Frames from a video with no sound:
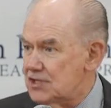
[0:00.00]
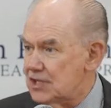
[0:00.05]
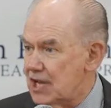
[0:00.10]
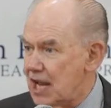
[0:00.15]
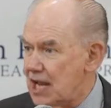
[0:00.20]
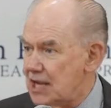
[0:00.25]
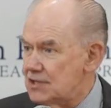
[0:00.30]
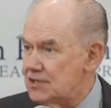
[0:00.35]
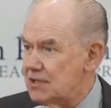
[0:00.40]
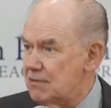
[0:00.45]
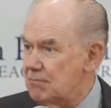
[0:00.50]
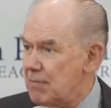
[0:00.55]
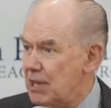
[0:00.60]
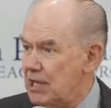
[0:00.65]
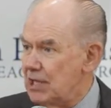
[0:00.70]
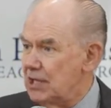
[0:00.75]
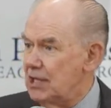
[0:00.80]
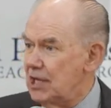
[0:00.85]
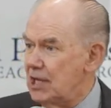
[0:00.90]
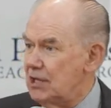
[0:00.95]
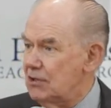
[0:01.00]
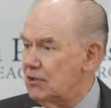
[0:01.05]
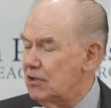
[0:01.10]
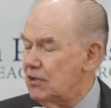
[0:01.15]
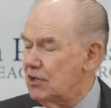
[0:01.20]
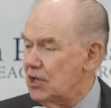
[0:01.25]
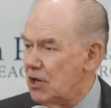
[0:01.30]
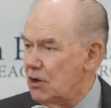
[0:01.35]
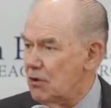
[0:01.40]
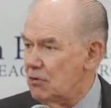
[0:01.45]
states admitted into
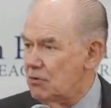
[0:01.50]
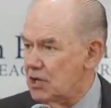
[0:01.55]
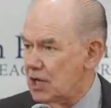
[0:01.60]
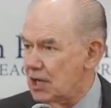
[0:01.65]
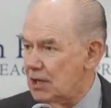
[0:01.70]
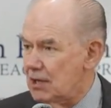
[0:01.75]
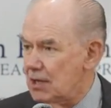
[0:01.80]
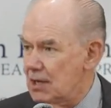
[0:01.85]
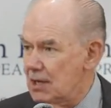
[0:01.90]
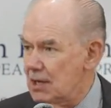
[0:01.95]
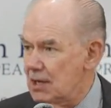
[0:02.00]
the Union.